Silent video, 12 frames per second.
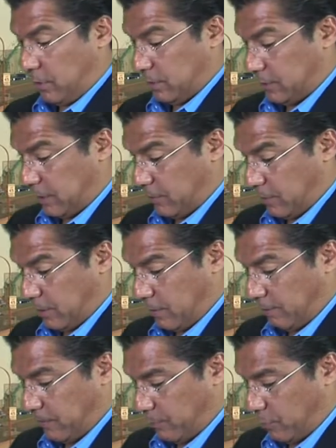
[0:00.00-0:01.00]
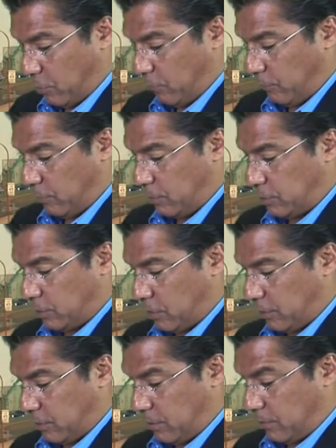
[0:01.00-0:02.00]
let's say they're going to flip over and
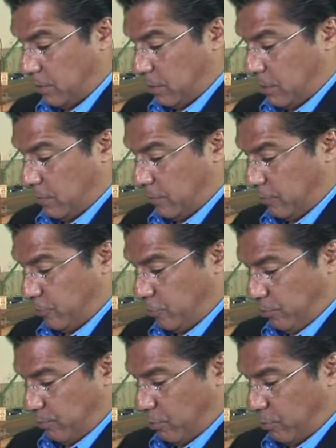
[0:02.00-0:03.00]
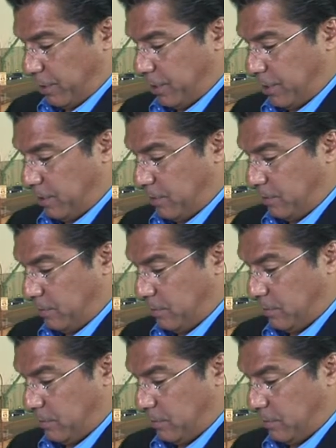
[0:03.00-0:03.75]
start their new report here,